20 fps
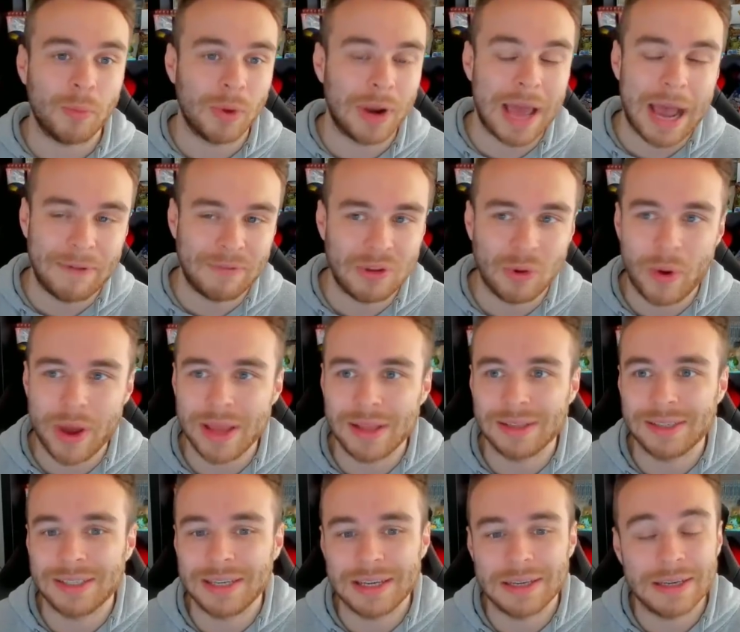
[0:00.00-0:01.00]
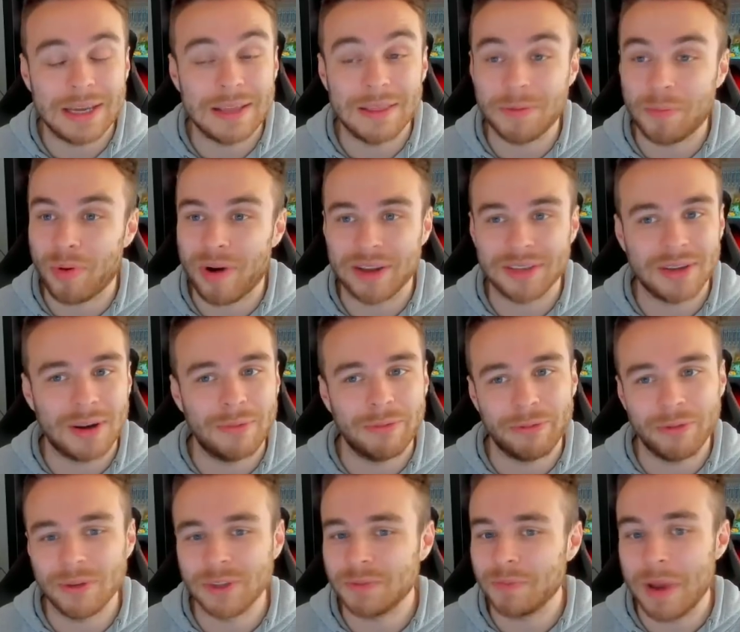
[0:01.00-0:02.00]
We'll have to wait and see in the press
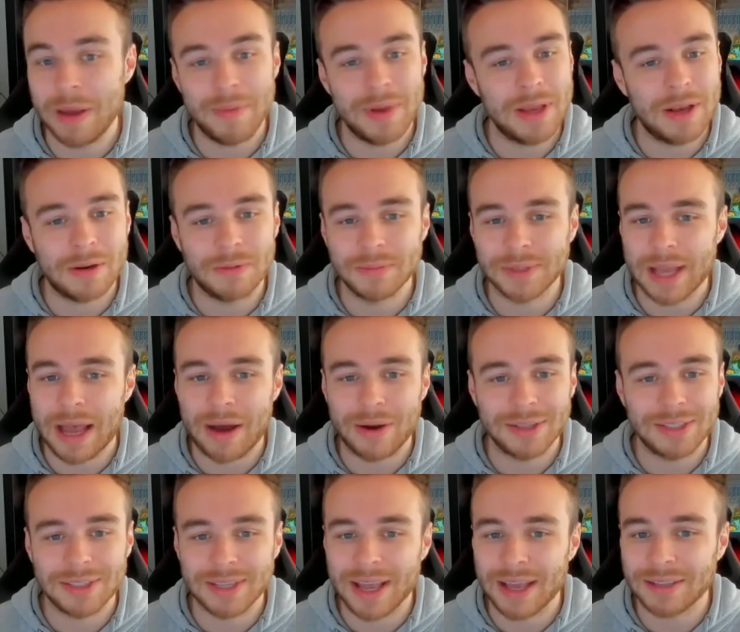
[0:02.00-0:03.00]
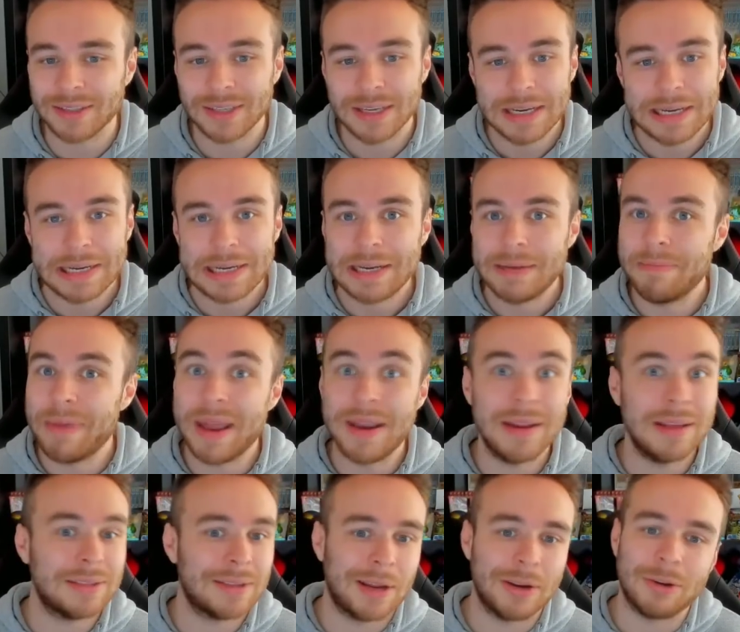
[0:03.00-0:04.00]
conference. Maybe he comes out and says
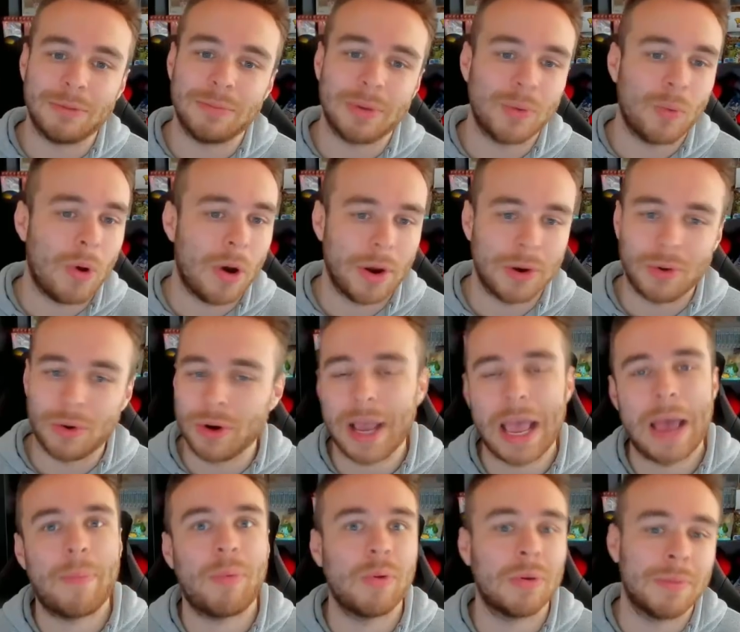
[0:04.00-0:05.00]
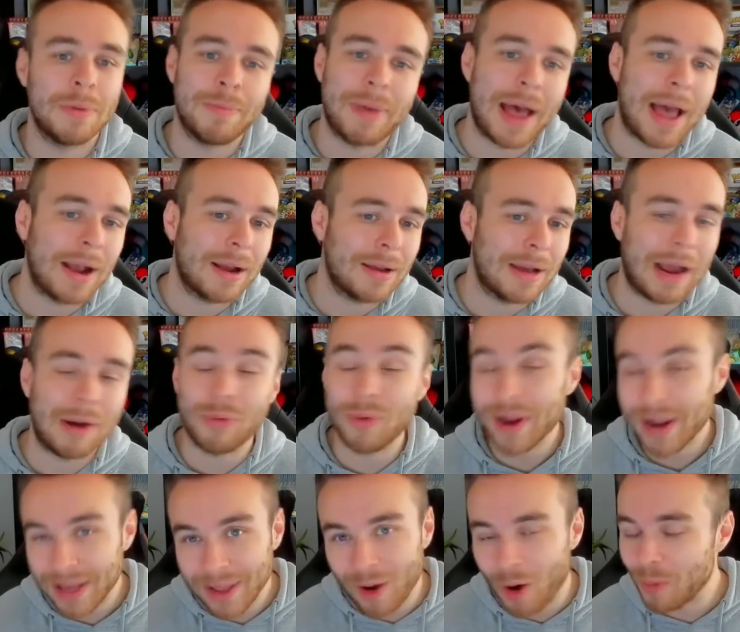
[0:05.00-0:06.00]
Mendy's our number 1, or Kepa will be back. I
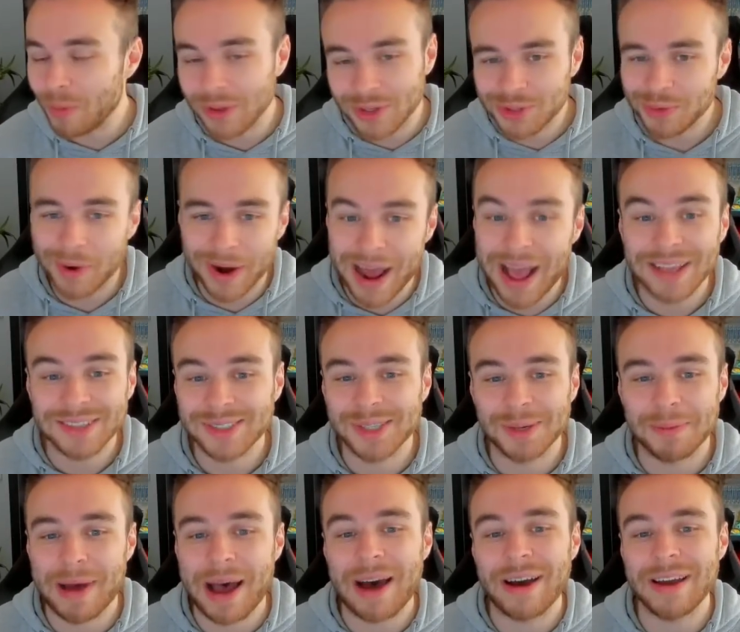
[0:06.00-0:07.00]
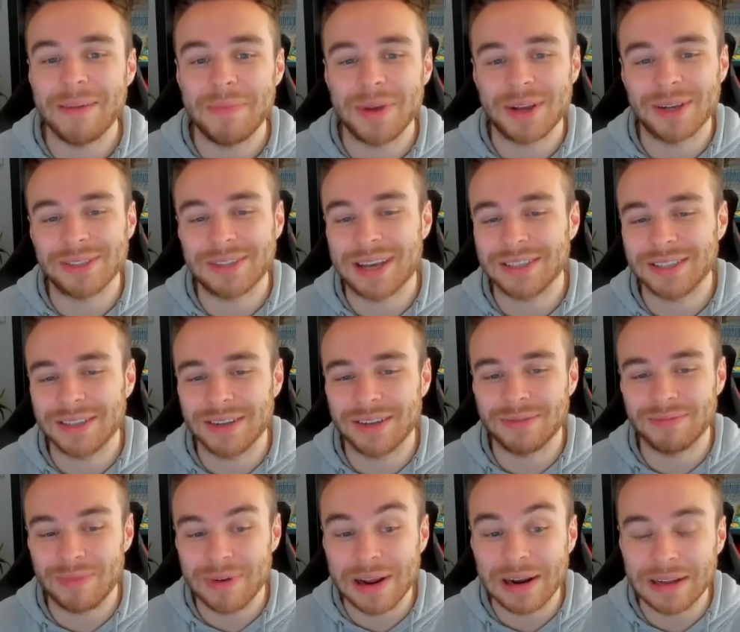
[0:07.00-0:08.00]
really hope that someone asks about it, because that's going
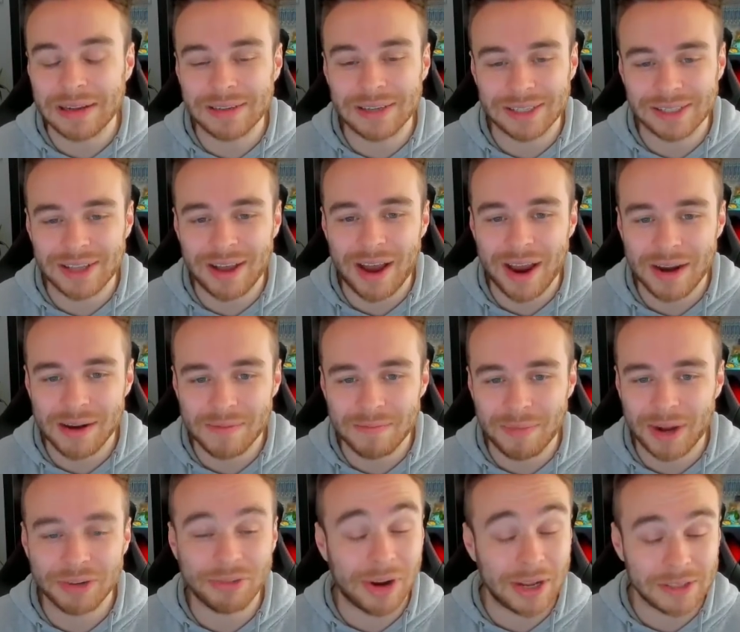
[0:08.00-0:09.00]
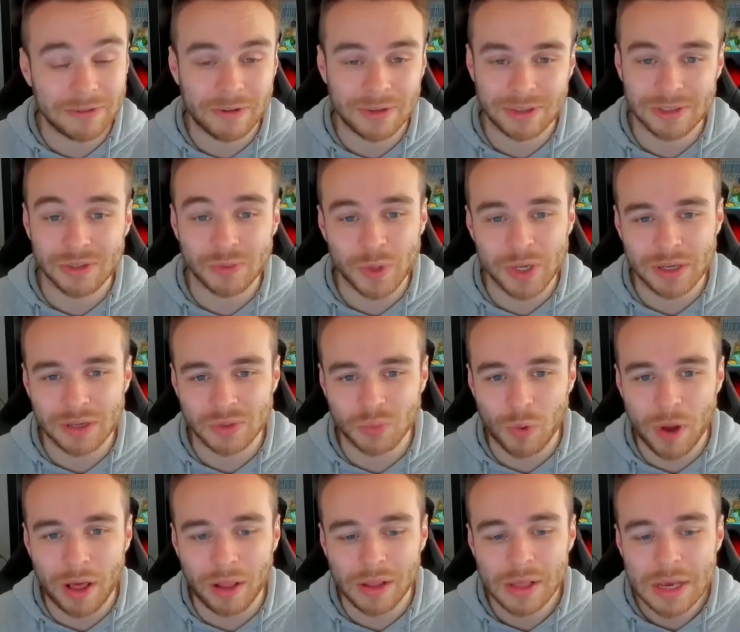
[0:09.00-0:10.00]
to really decide my transfers this week as
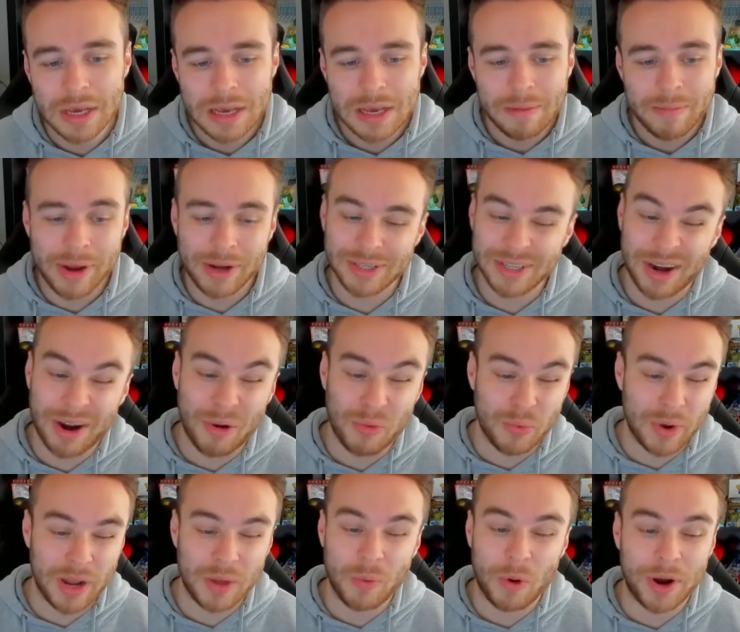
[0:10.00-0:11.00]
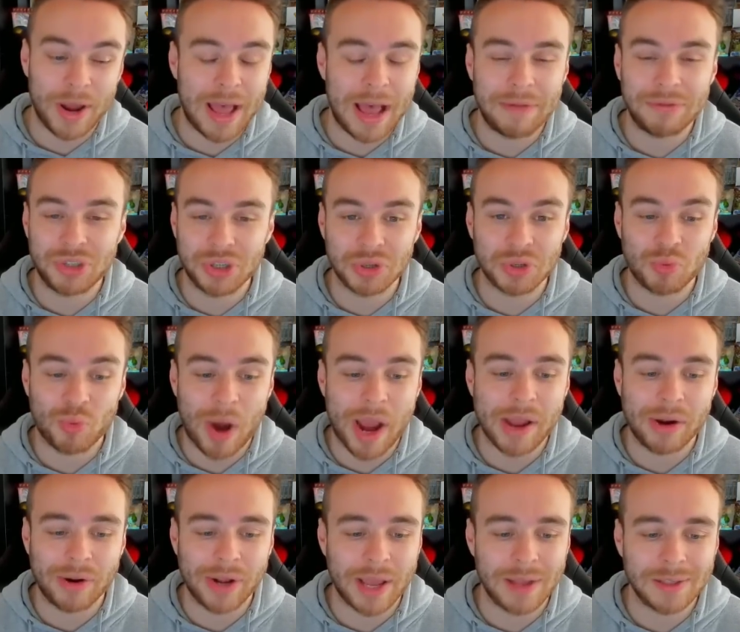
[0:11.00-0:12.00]
well, because I don't really want to have just
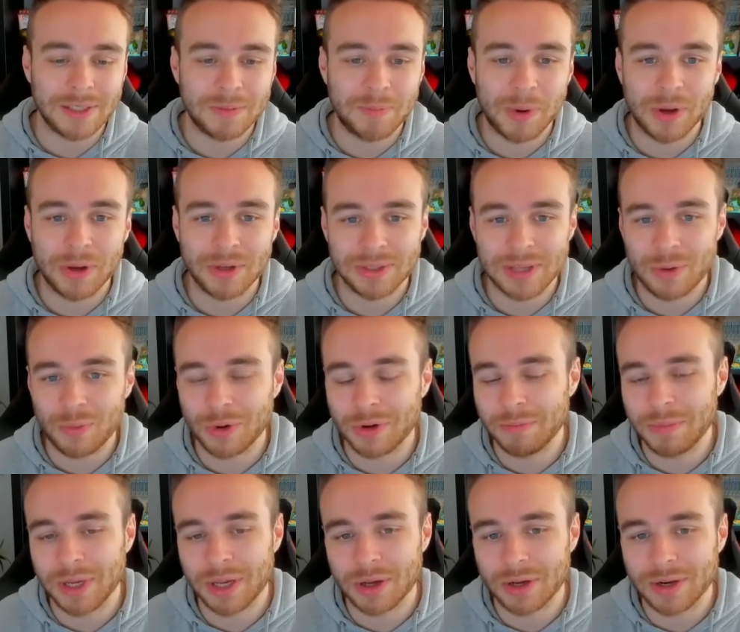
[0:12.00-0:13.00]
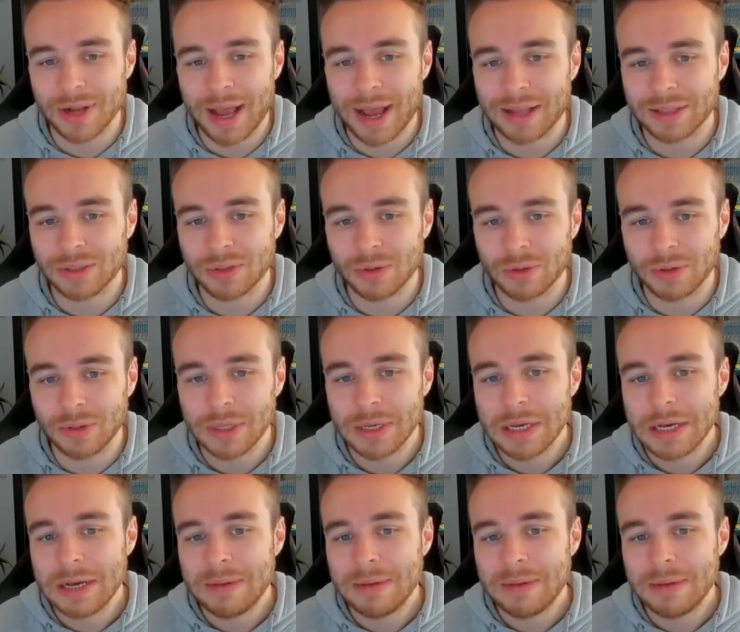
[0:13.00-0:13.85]
Raya against Spurs. That wouldn't be good at all.